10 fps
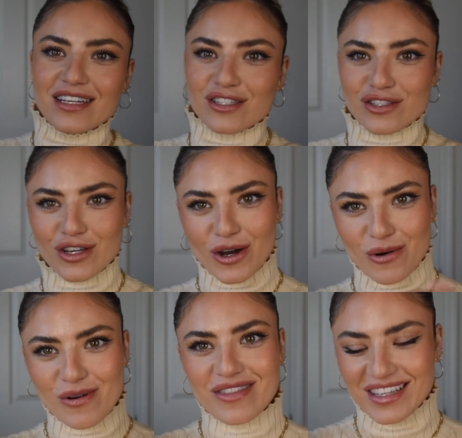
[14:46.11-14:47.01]

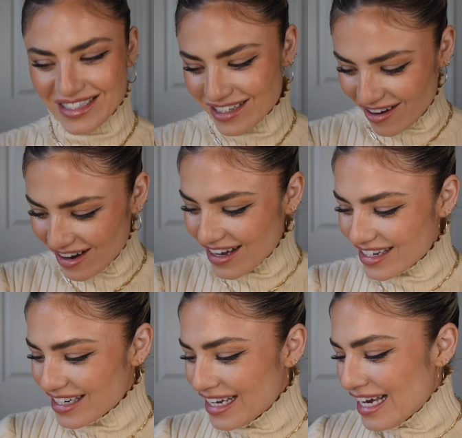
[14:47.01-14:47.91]
sew this on.